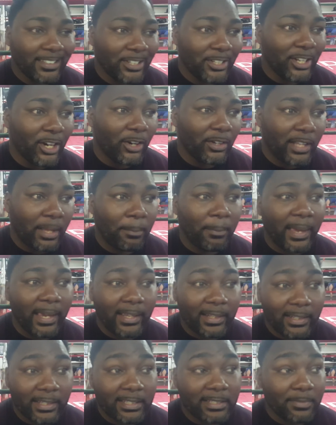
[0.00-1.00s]
you know, they're
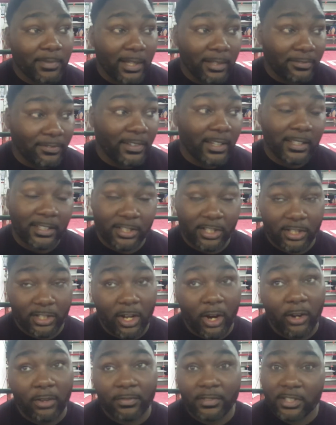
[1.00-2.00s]
making these motherfuckers
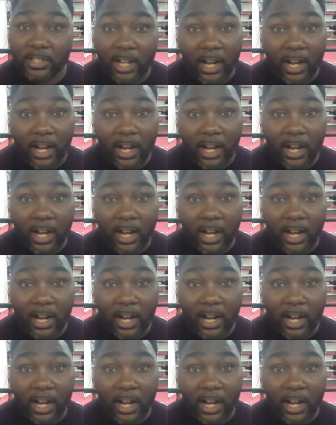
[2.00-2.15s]
soft.